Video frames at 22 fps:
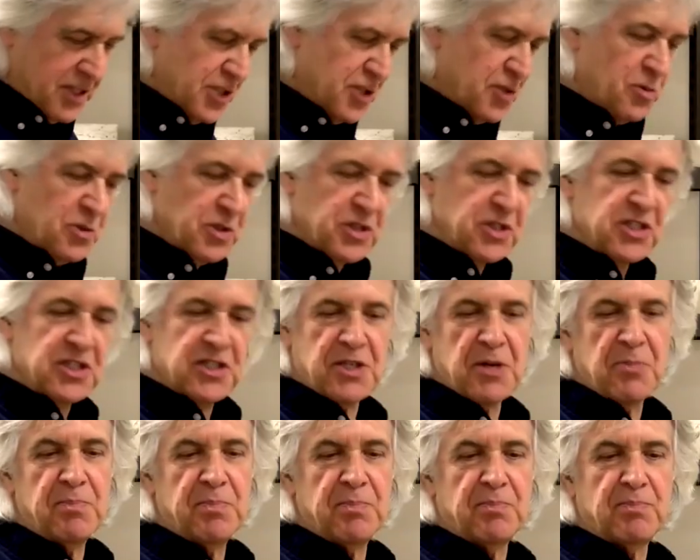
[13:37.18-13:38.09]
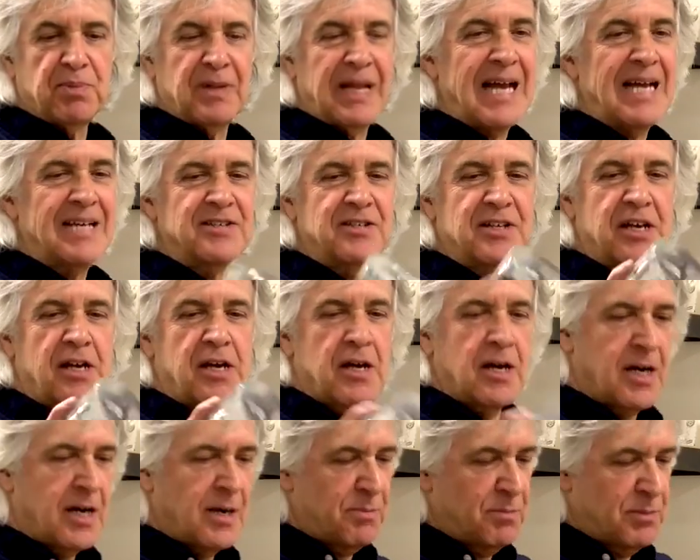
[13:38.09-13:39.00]
This was just a plastic
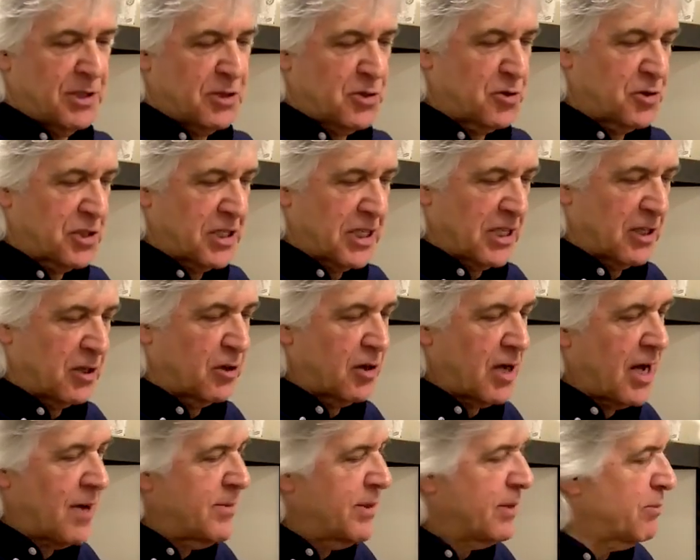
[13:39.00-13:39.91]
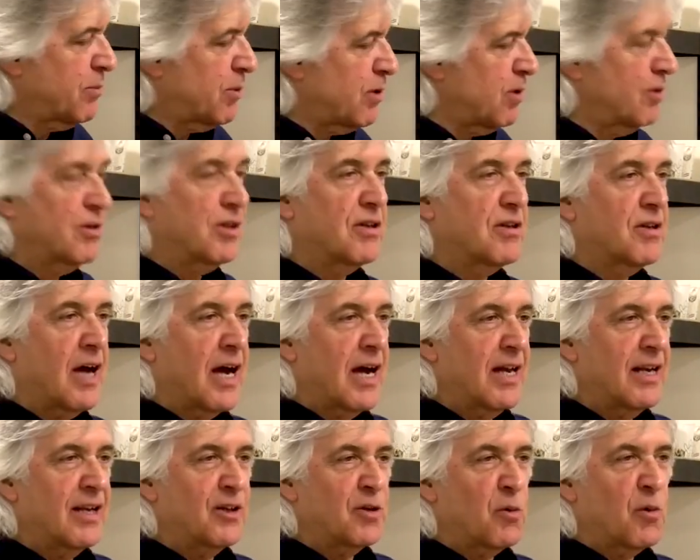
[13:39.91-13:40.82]
cup. This was a little hummingbird that
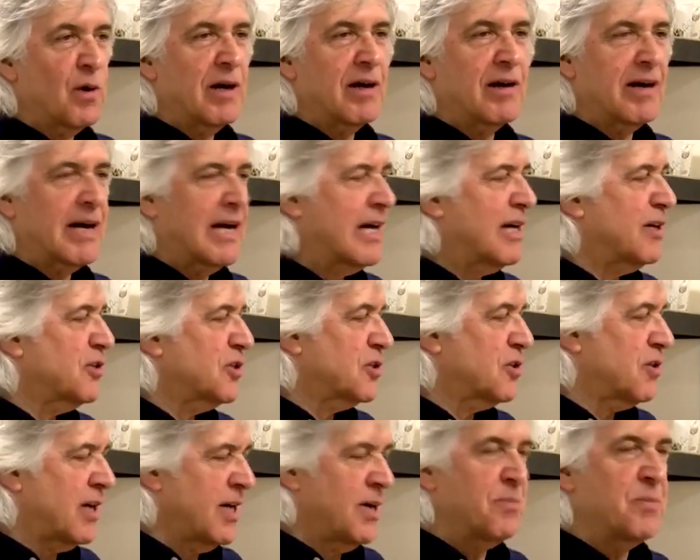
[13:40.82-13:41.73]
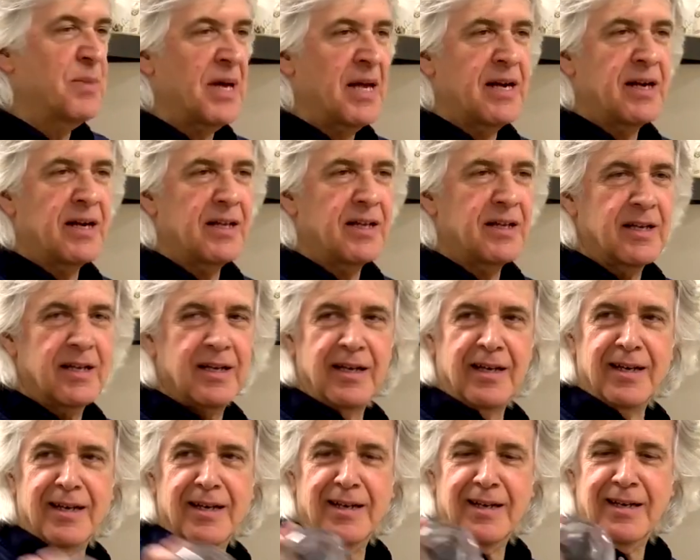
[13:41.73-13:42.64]
died in the warehouse, so I embedded it
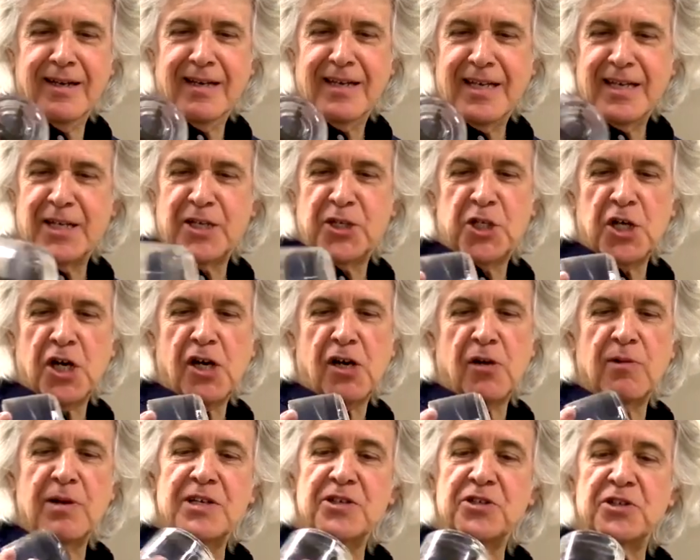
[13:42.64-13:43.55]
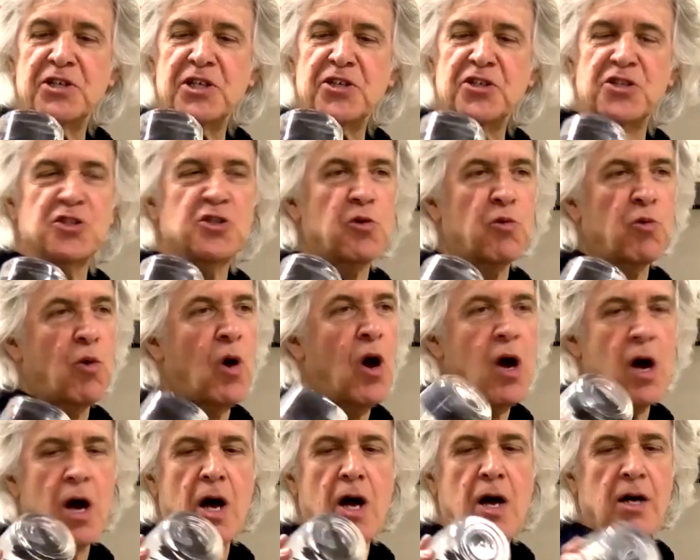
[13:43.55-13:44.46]
in a chunk of resin. This is a
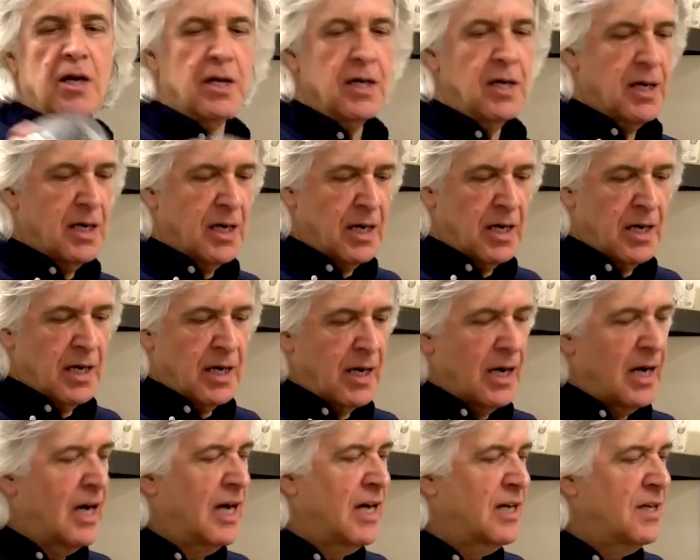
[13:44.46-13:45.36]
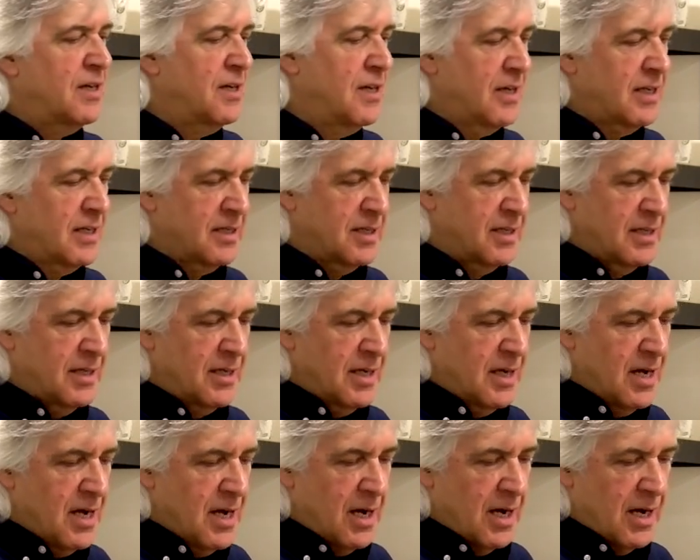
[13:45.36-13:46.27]
raw,
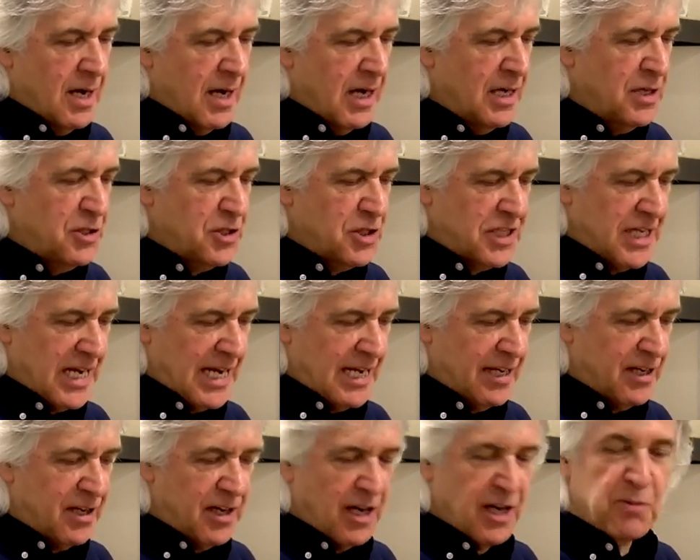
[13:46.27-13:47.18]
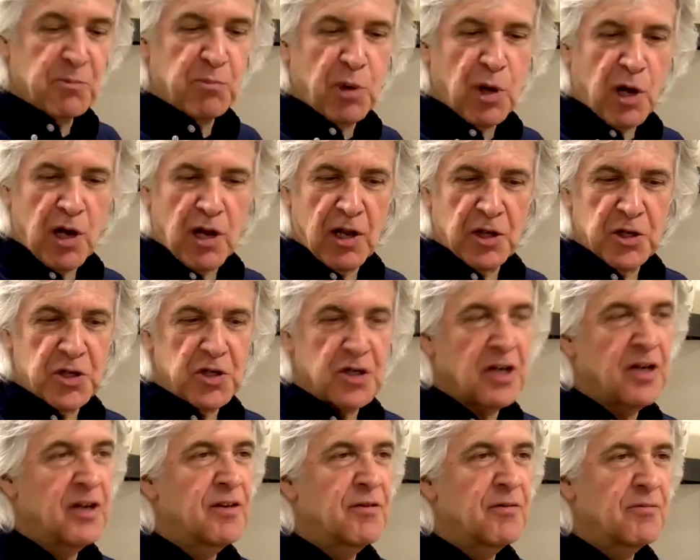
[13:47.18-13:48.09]
unsanded, unpolished,
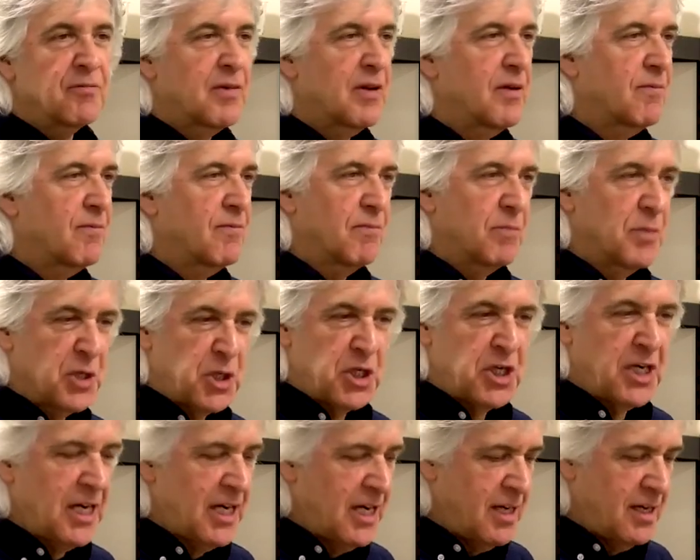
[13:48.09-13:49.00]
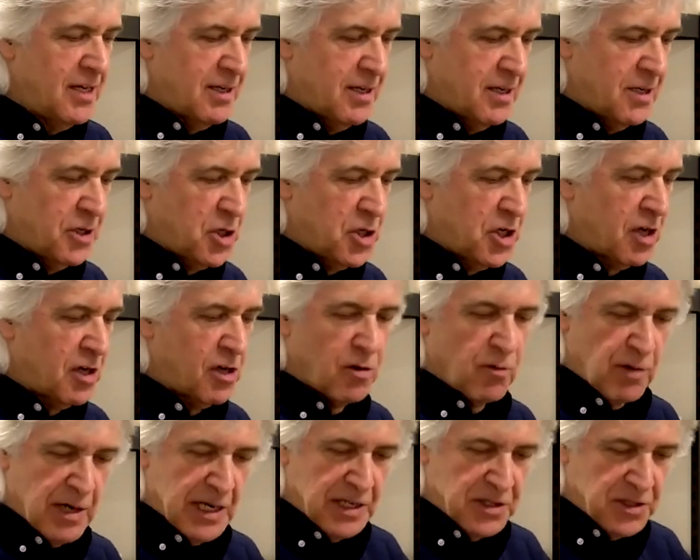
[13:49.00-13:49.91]
machined chunk
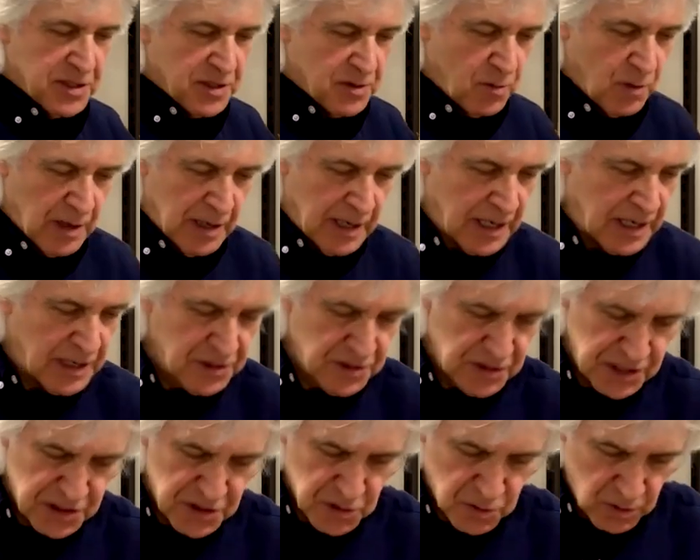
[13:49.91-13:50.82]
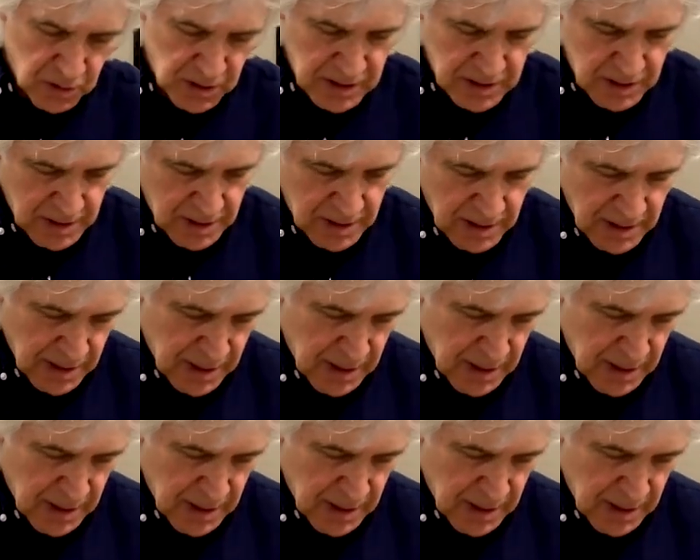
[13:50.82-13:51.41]
of resin, whereas this one,